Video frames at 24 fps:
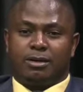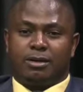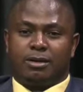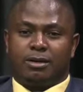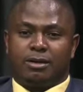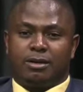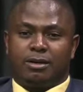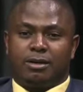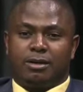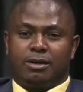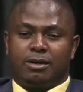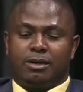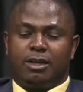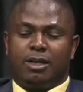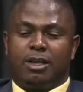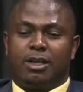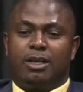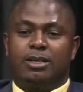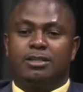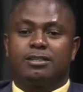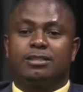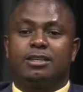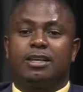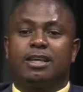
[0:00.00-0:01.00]
he
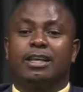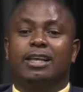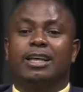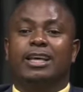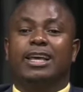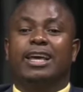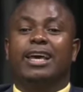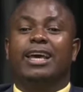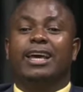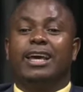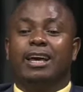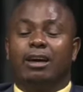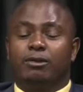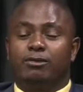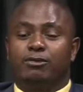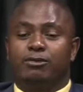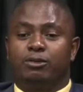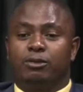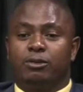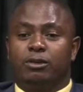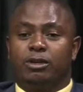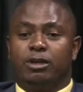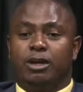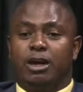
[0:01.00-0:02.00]
is
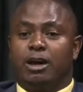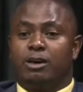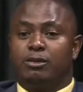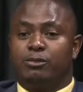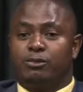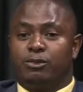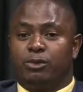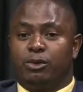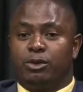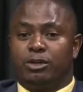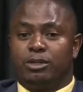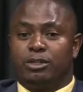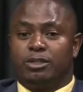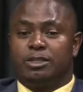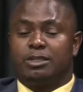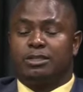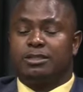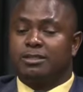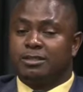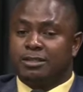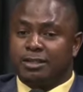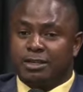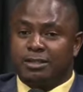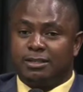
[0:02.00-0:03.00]
carefully avoiding
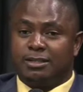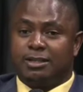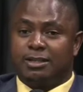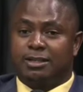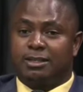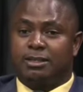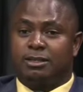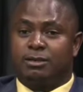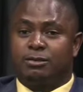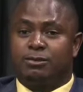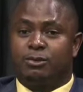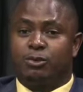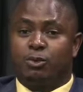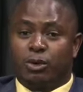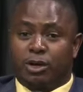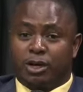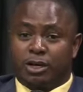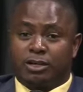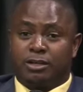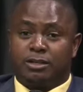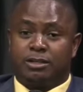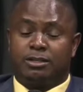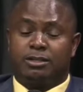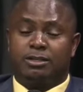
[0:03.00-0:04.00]
sensitive
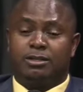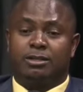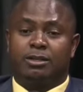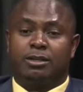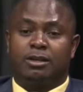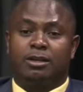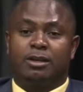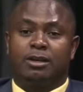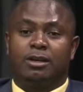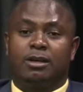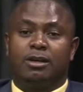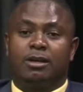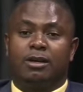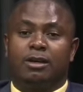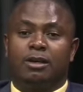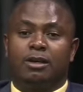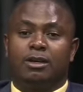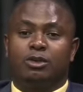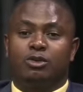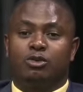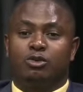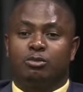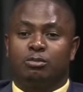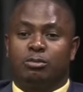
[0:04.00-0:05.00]
words
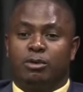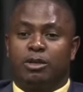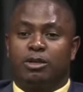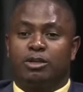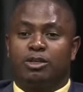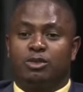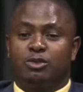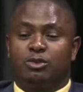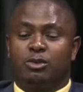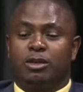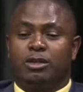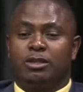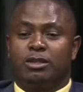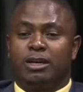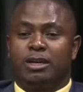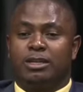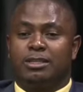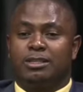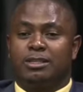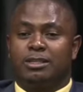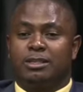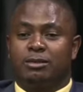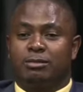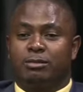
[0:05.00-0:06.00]
to make sure that
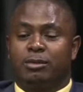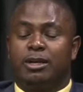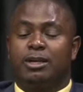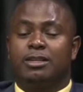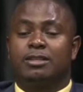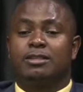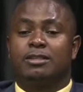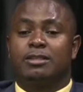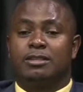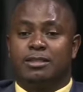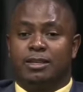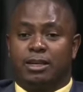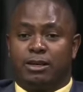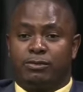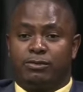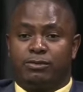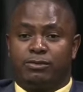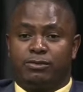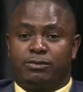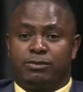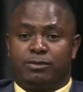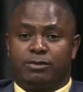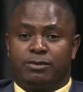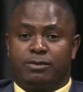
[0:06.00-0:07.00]
he remains safe.
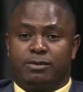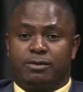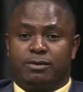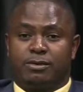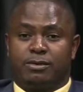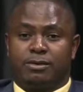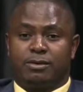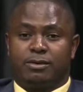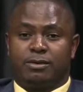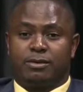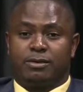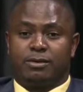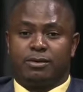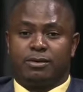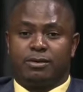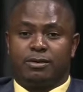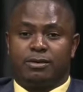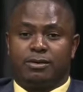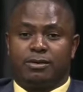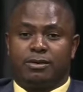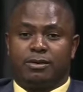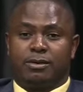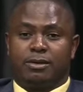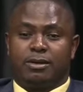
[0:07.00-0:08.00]

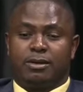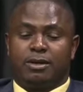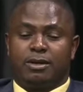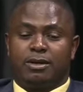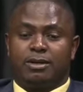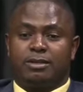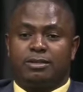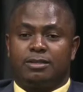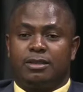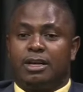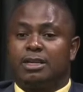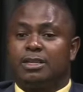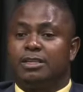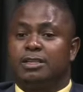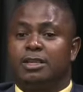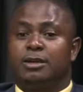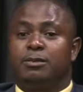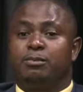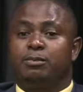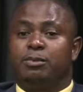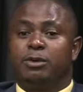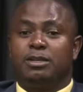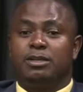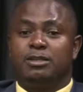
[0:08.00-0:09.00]
Such a
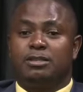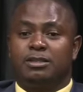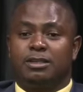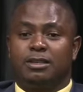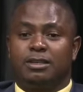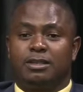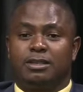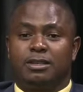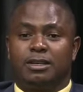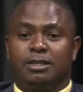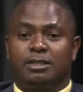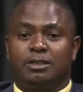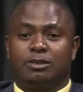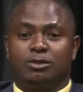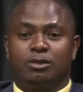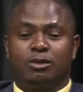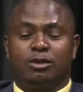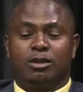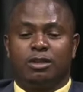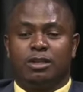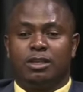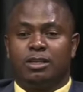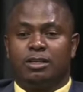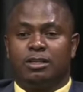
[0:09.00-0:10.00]
person does not
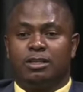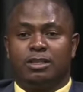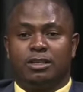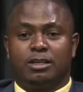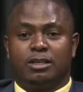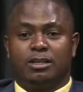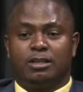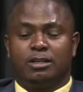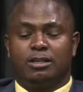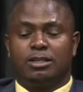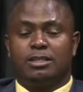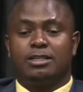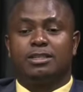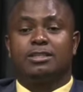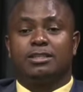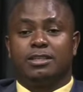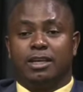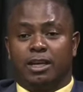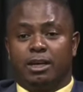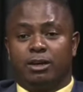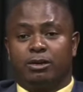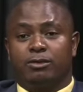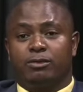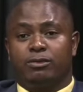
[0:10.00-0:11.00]
really
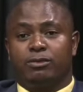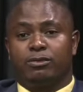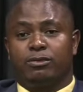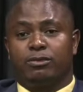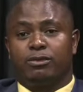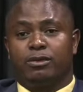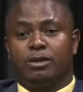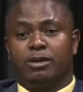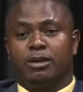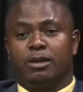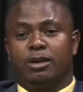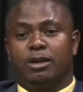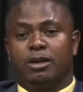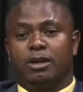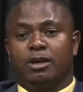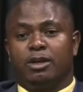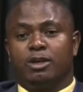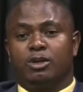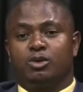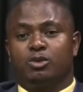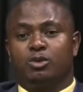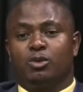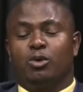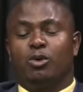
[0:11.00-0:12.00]
deserve
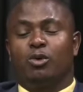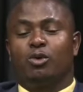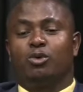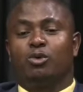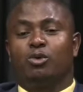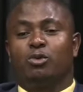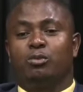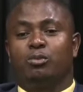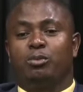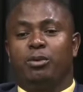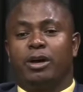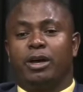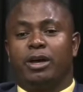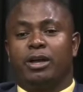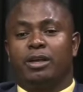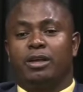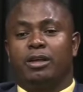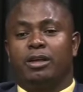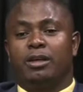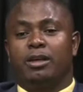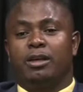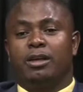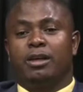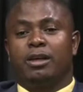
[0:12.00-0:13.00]
to occupy
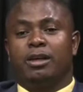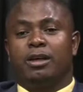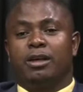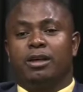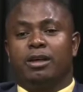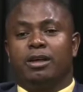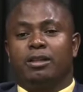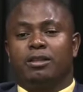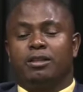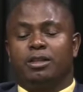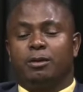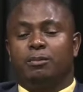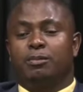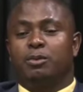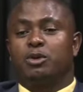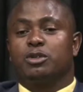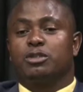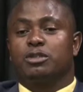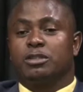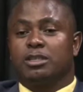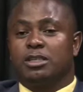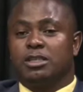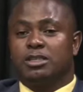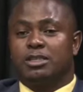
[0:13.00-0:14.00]
the
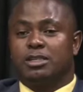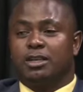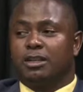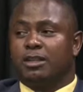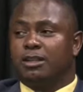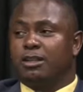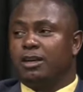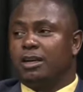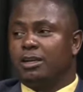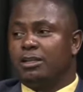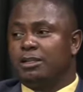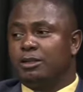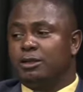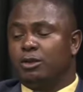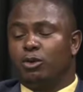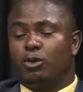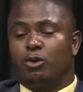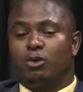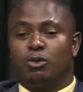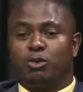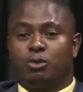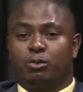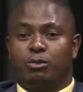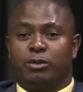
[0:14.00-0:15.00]
position that he
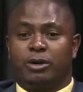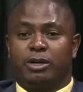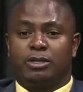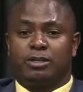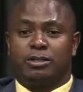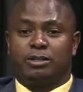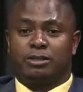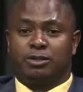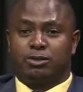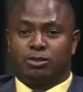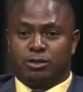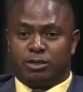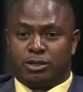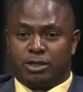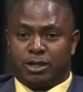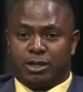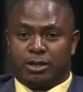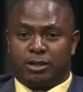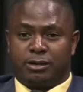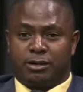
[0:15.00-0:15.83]
occupies today.